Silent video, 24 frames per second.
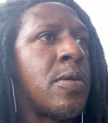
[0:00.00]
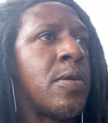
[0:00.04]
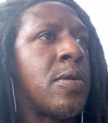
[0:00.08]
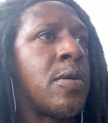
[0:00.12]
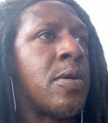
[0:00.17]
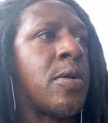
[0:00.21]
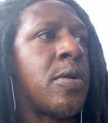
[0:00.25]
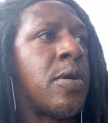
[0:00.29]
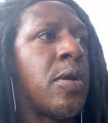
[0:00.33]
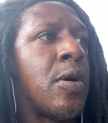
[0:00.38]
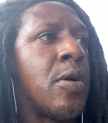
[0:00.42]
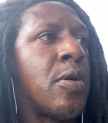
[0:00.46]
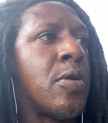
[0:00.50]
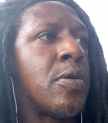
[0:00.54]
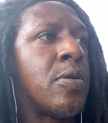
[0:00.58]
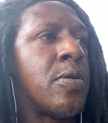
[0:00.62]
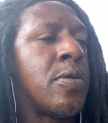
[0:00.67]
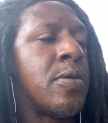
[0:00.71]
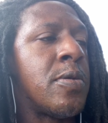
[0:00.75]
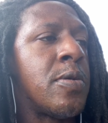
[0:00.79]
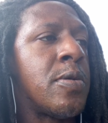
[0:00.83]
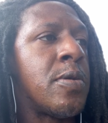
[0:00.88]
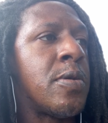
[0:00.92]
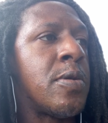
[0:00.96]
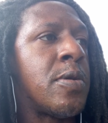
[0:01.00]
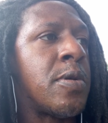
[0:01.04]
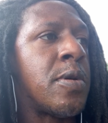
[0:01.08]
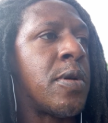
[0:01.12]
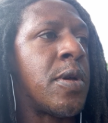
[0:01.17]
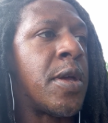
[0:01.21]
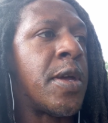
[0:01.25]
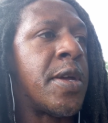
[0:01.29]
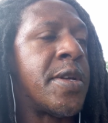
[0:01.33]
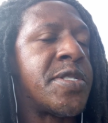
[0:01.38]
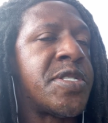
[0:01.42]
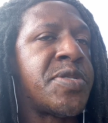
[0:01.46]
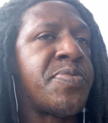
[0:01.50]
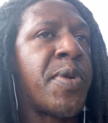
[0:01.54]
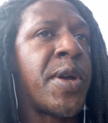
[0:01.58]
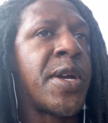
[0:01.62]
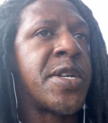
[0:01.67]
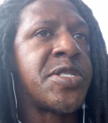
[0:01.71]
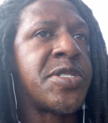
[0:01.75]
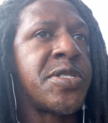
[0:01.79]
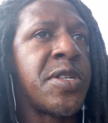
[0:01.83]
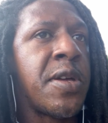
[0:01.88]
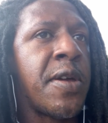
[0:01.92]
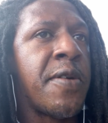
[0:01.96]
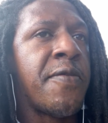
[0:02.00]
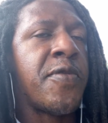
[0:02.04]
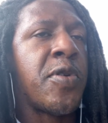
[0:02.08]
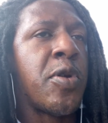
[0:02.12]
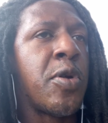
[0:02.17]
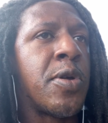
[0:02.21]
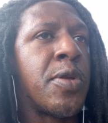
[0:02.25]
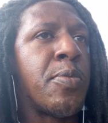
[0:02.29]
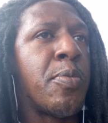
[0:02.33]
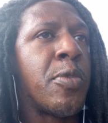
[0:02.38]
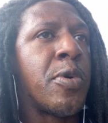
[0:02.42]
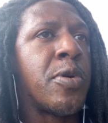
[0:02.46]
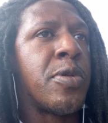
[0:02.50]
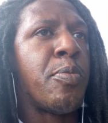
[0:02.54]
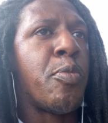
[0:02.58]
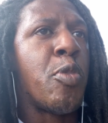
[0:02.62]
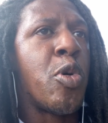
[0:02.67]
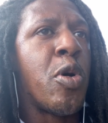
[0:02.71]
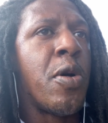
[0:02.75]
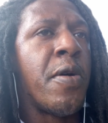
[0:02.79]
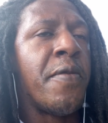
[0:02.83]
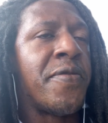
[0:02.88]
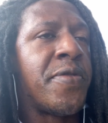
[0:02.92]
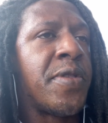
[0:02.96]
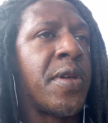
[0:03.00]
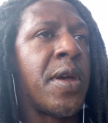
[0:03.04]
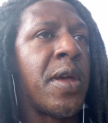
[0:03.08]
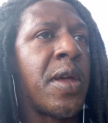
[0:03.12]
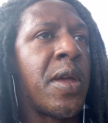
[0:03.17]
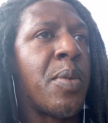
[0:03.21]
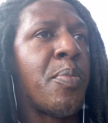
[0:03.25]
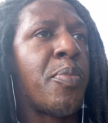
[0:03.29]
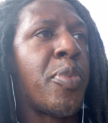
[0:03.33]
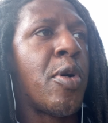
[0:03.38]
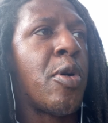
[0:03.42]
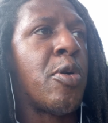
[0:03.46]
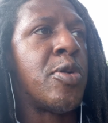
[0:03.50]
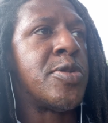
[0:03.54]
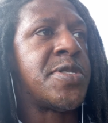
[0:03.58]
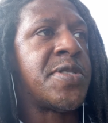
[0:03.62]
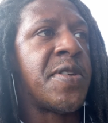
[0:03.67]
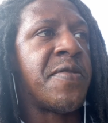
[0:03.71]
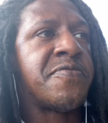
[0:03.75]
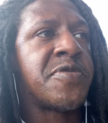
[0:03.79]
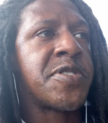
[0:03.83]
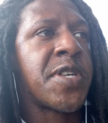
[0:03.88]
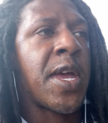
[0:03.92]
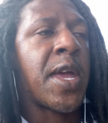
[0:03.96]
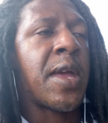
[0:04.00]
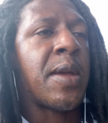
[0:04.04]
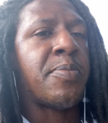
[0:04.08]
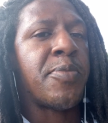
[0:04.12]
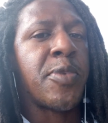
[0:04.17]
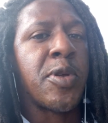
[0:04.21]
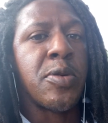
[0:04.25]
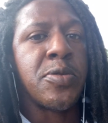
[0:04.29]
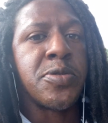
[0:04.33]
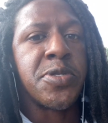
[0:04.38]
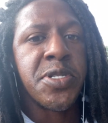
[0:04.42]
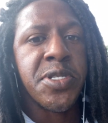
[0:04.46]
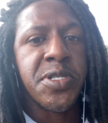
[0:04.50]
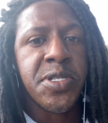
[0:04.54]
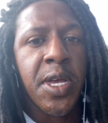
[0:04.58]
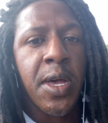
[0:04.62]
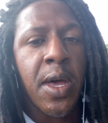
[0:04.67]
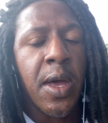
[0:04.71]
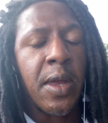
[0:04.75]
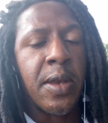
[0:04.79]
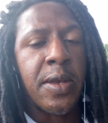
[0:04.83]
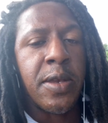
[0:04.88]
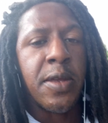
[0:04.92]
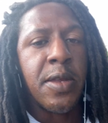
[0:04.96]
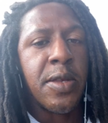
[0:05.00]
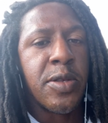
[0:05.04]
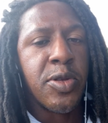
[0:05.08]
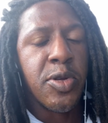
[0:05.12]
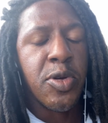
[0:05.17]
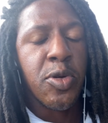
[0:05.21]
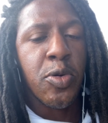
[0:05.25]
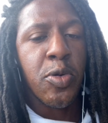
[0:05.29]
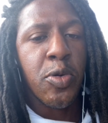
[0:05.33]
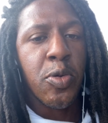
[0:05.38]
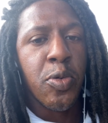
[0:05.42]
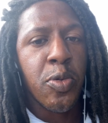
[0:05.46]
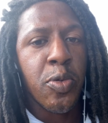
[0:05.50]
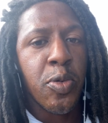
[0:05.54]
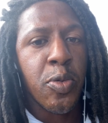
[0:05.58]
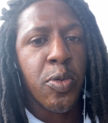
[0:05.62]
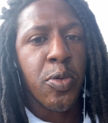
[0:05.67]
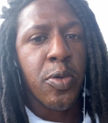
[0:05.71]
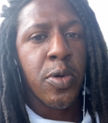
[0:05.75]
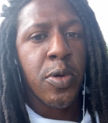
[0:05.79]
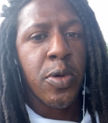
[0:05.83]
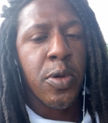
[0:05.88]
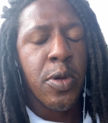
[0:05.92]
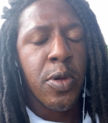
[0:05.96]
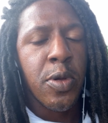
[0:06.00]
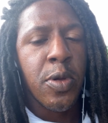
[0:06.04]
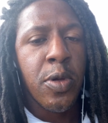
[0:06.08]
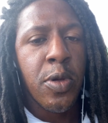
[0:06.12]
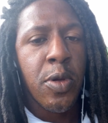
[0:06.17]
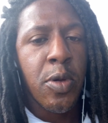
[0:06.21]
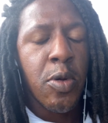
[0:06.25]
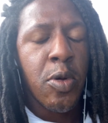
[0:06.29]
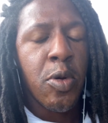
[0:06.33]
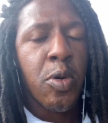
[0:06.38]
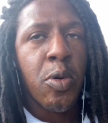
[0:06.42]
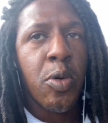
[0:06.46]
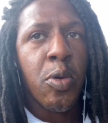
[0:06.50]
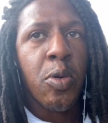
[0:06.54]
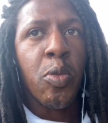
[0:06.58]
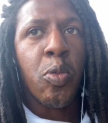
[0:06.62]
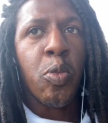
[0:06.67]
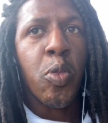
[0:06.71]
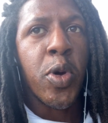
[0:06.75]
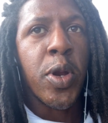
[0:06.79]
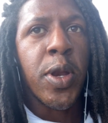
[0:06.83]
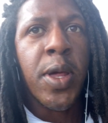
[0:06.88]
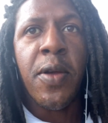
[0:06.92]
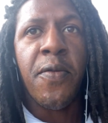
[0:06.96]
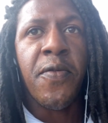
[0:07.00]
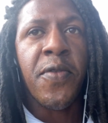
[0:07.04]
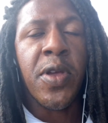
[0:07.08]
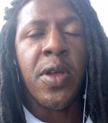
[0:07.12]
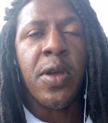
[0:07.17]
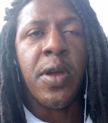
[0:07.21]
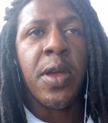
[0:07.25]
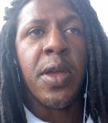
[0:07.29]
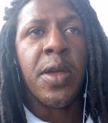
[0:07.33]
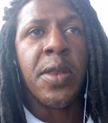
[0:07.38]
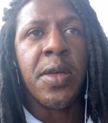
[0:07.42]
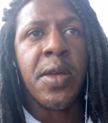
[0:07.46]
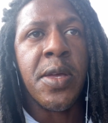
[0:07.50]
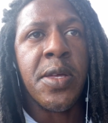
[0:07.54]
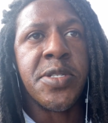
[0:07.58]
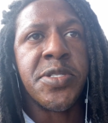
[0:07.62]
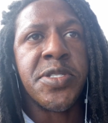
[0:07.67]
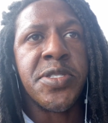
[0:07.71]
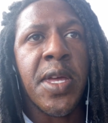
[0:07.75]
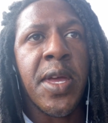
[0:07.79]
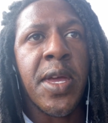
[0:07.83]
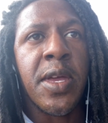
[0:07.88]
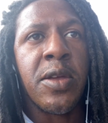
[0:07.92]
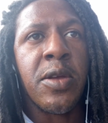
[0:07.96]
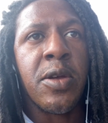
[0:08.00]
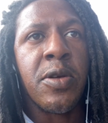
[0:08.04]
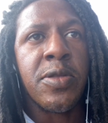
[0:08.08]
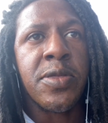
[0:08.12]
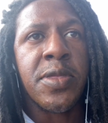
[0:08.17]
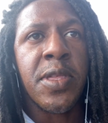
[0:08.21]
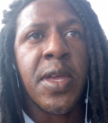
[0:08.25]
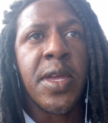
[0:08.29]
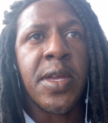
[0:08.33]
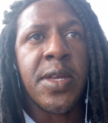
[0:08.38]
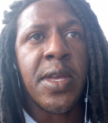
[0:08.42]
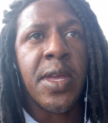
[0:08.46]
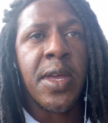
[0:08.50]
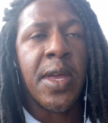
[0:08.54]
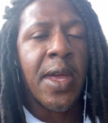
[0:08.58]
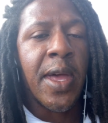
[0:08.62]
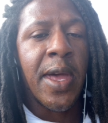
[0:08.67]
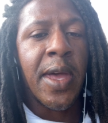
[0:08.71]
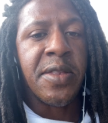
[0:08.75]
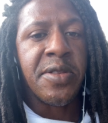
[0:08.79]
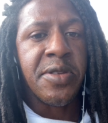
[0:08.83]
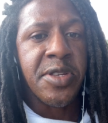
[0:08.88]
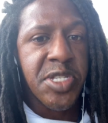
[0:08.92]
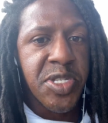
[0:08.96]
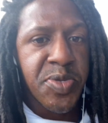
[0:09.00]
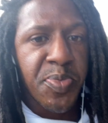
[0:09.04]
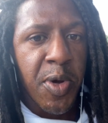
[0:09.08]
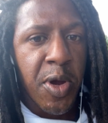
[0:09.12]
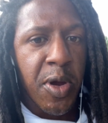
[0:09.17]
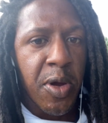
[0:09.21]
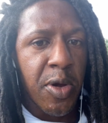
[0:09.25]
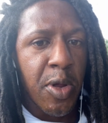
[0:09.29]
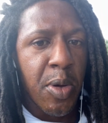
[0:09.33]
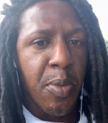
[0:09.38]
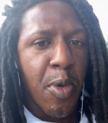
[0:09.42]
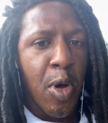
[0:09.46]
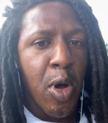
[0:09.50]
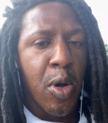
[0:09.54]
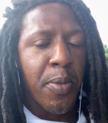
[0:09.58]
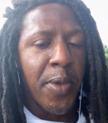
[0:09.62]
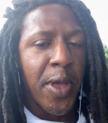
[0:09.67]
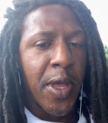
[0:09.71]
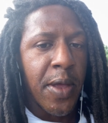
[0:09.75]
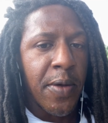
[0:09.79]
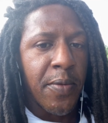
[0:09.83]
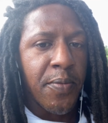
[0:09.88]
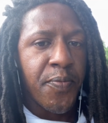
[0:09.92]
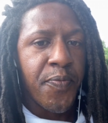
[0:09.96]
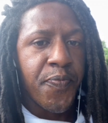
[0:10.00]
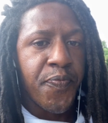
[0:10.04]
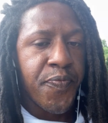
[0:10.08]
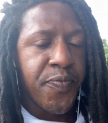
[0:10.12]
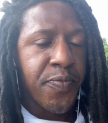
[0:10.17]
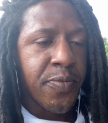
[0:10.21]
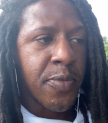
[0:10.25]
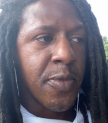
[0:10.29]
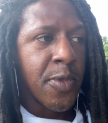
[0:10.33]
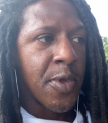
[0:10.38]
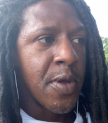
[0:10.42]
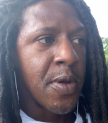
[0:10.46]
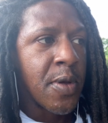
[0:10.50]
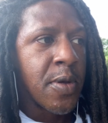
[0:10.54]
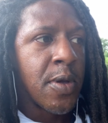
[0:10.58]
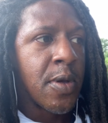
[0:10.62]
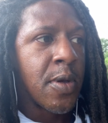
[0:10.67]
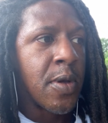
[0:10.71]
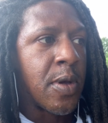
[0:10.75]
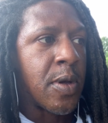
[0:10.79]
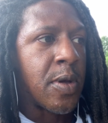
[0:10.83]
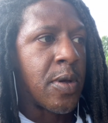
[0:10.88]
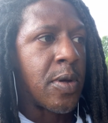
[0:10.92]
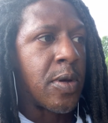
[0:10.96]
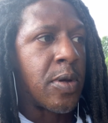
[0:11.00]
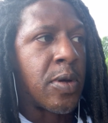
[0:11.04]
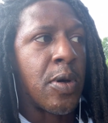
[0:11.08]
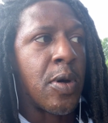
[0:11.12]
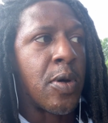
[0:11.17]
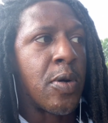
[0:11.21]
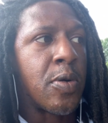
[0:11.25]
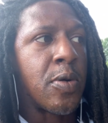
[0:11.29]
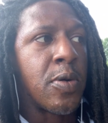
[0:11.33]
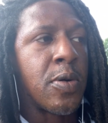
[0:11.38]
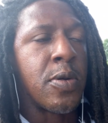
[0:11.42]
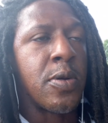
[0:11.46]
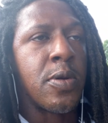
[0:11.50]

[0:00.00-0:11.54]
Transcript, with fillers: you know, especially if you're more of the impulsive type, you just kind of do whatever it is that you're thinking at the spur of the moment. You know,